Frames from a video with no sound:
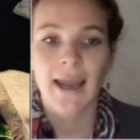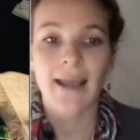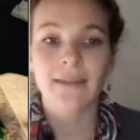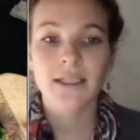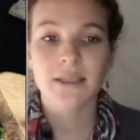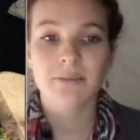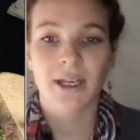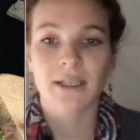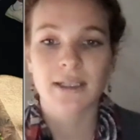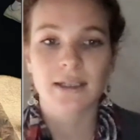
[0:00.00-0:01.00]
In this
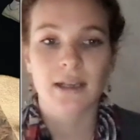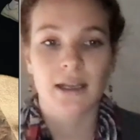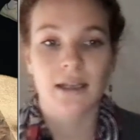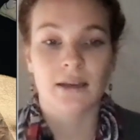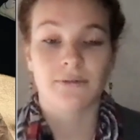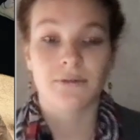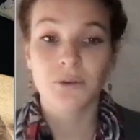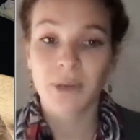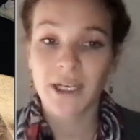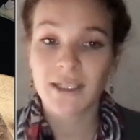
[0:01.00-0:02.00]
space, food
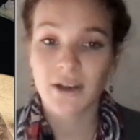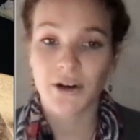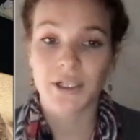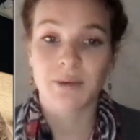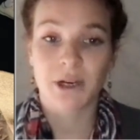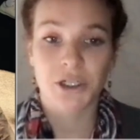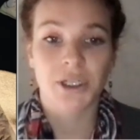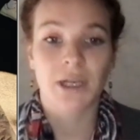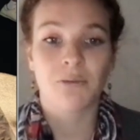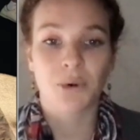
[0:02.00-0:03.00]
banks are
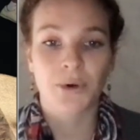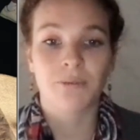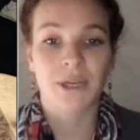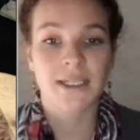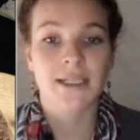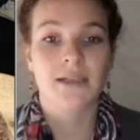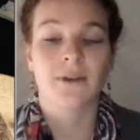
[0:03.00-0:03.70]
especially important pieces of